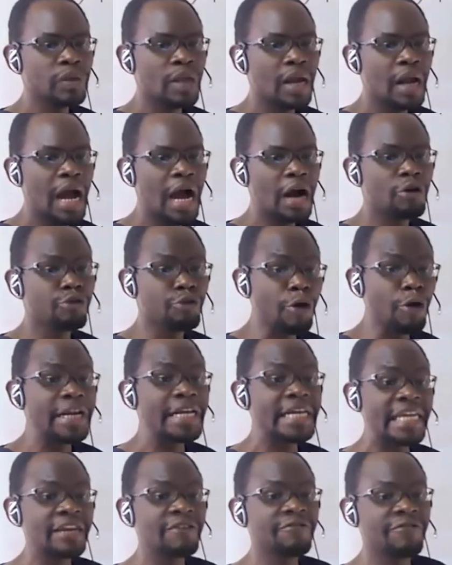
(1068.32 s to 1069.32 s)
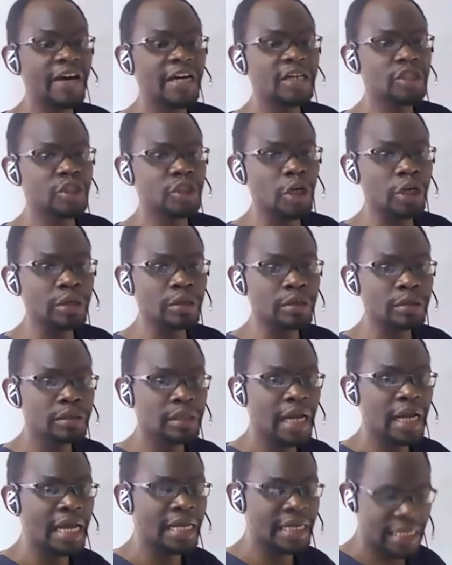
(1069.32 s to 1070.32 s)
a chronic infection,
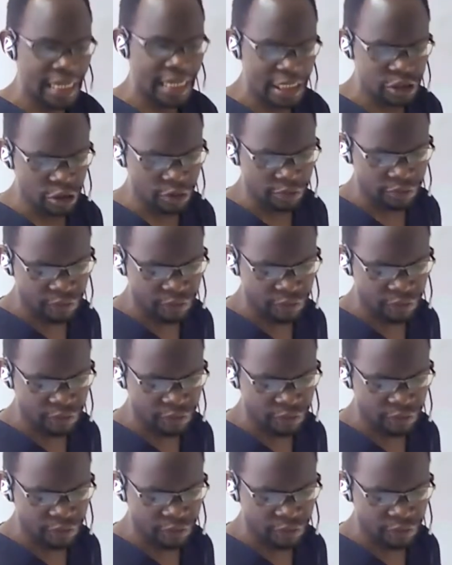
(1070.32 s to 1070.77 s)
yeah, in case of